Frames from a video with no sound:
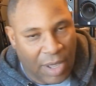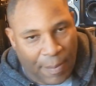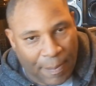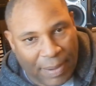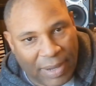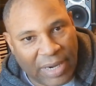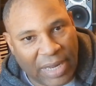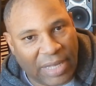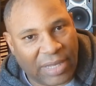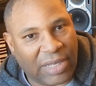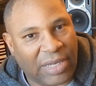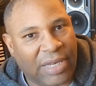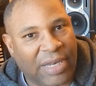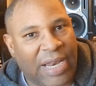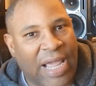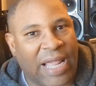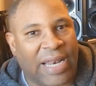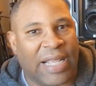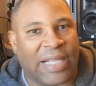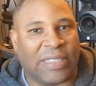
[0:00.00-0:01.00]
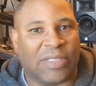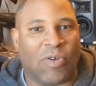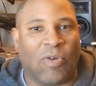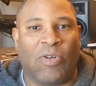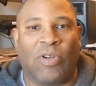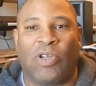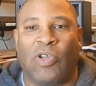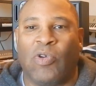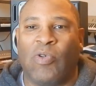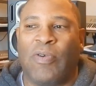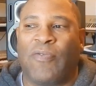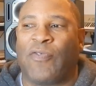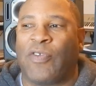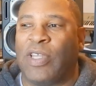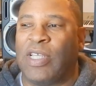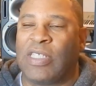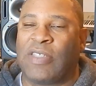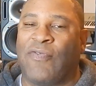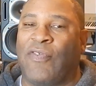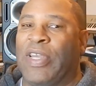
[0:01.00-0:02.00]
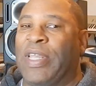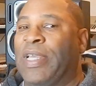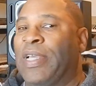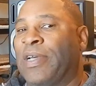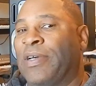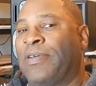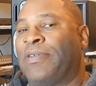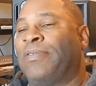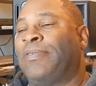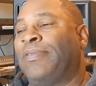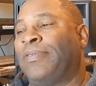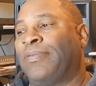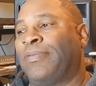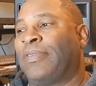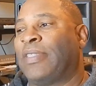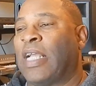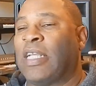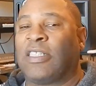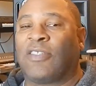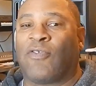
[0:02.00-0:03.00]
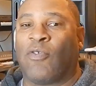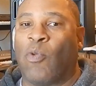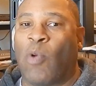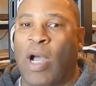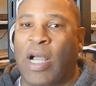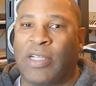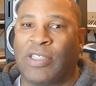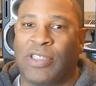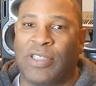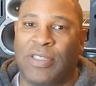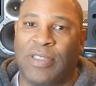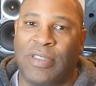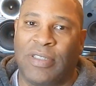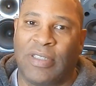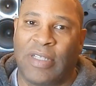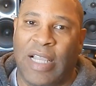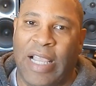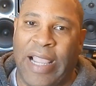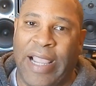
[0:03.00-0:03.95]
But other than that, that's going to do it for this video. Thanks for watching.